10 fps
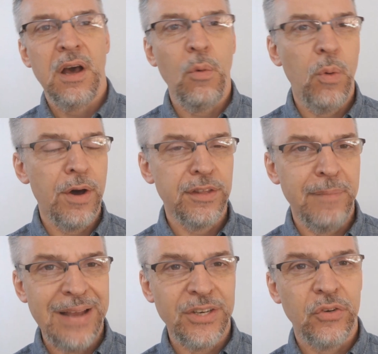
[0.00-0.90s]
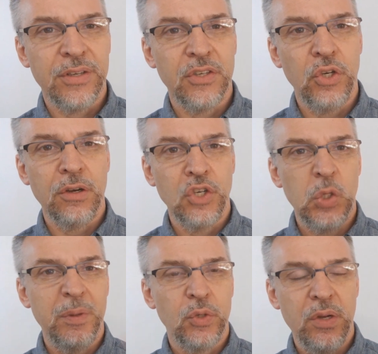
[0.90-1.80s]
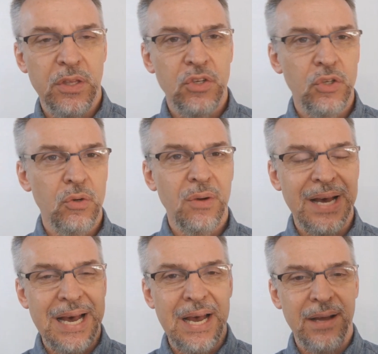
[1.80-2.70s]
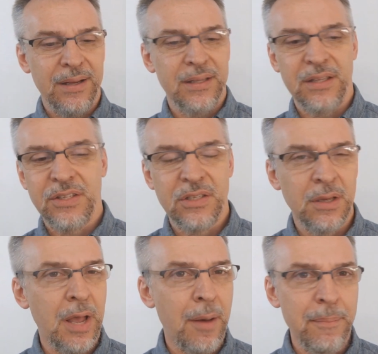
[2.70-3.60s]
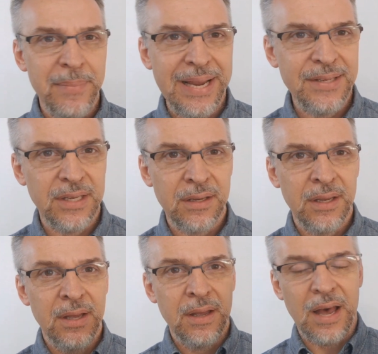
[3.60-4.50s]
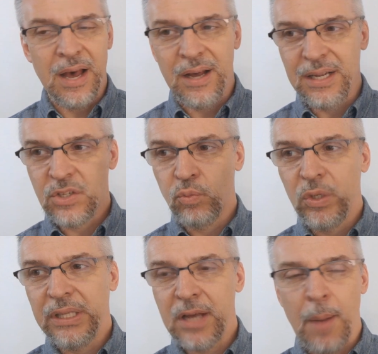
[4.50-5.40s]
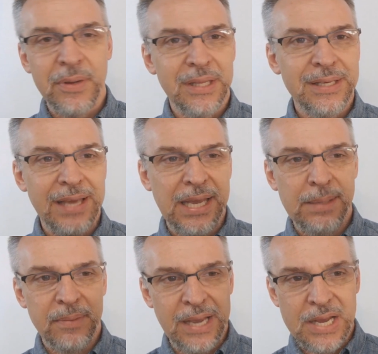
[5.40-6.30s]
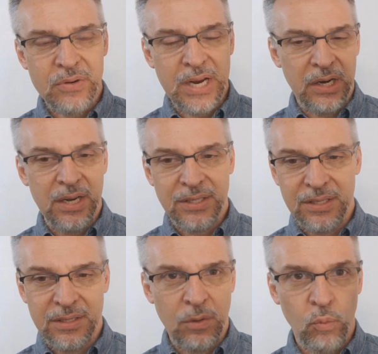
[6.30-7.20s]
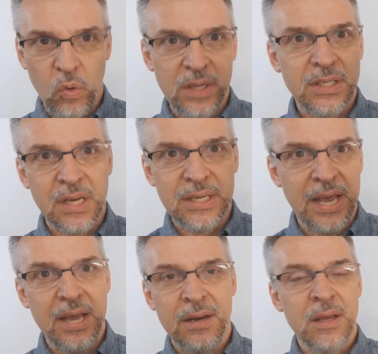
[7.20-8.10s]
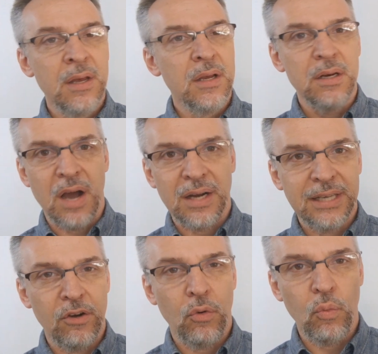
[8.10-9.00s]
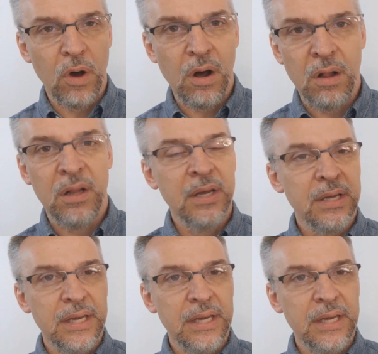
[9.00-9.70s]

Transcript: a wealth of magic tricks that you can do between the two. Uh, this is amazing. Uh, it's really upping the game. Henry Harrius has once again knocked down a wall